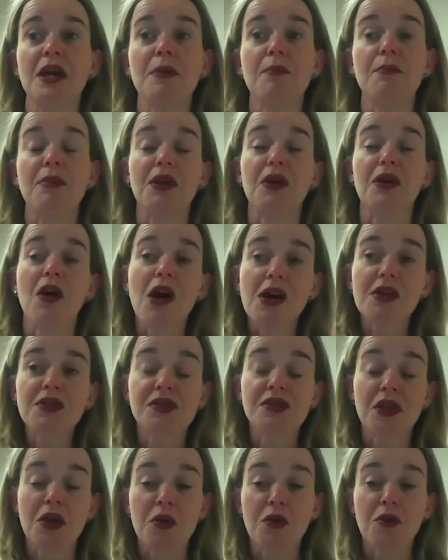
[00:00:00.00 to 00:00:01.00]
but
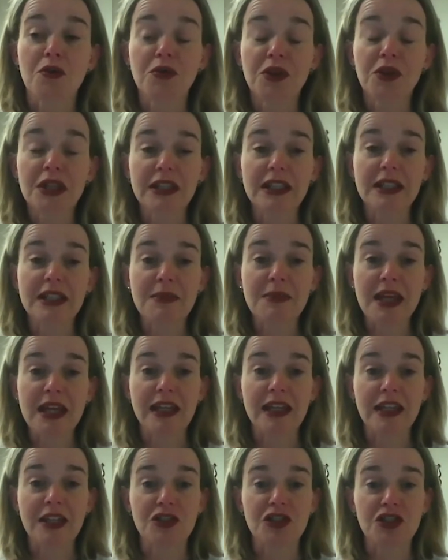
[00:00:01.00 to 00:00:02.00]
also really
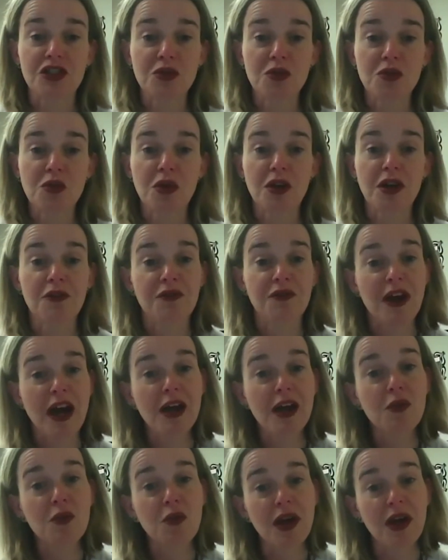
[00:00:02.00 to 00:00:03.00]
making sure if
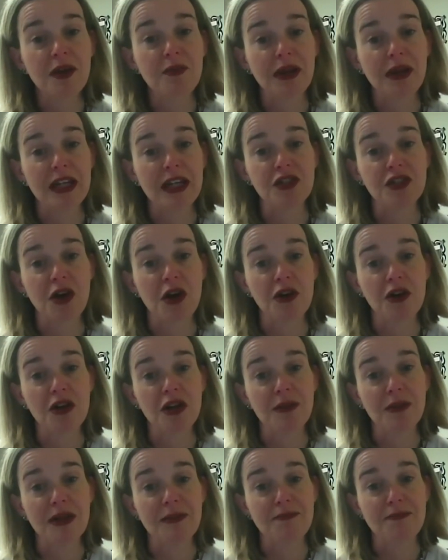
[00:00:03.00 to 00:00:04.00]
I want my daughter to
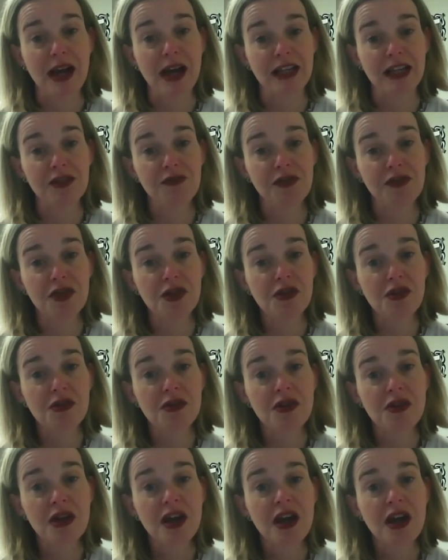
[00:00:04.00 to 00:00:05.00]
be mindful,
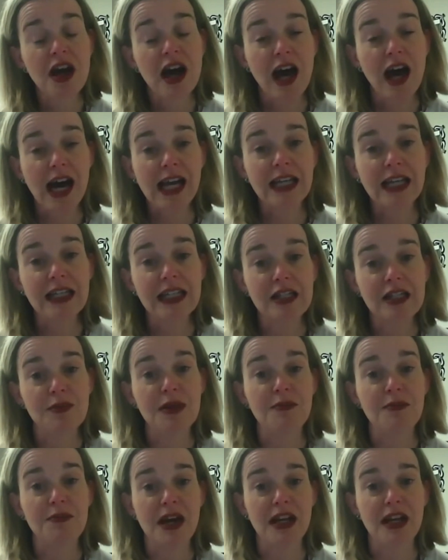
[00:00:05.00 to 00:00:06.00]
I need to be
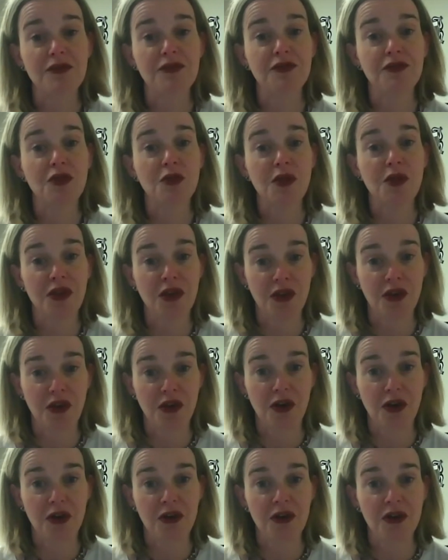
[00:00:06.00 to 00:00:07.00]
mindful with
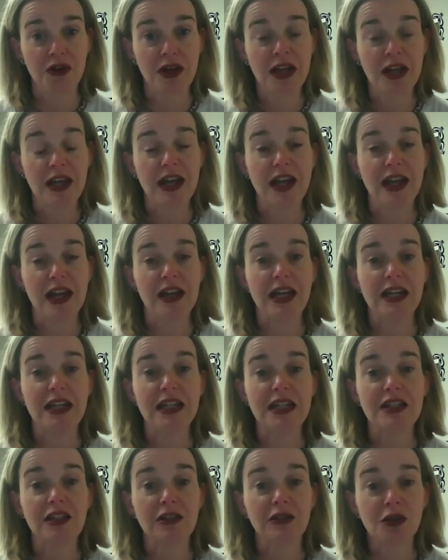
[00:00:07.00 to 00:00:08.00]
her, mm-hmm. and I
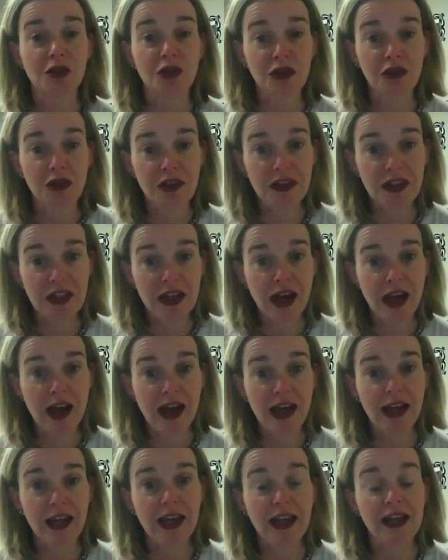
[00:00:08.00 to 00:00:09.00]
need to look her in the
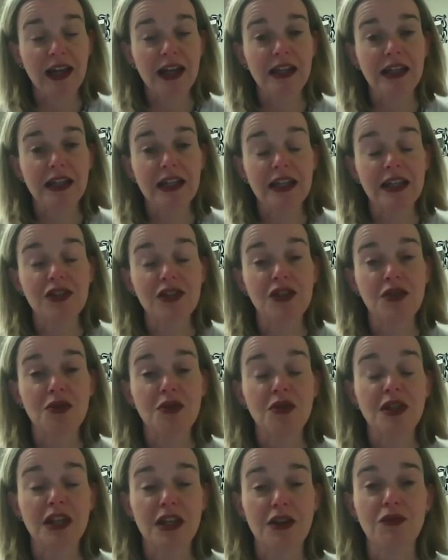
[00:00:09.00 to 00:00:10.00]
eye, and I need
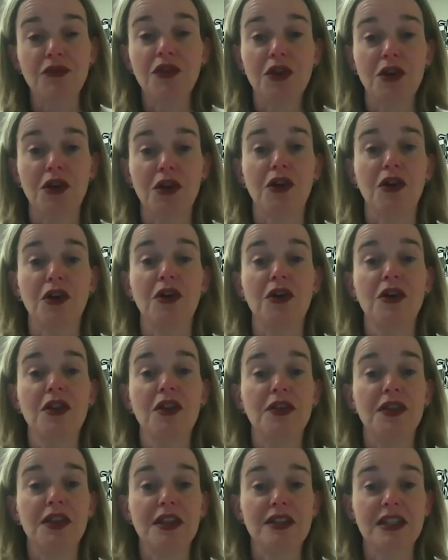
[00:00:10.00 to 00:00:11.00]
to give her
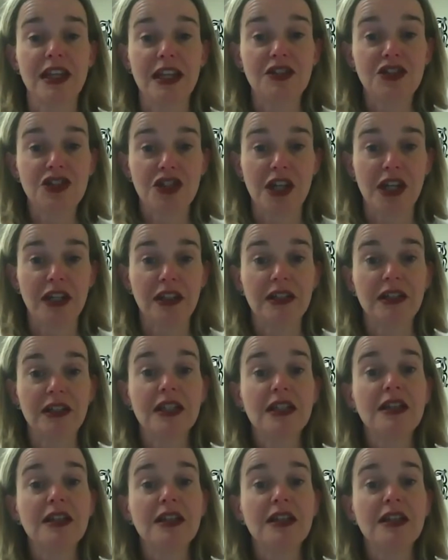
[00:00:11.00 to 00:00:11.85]
the attention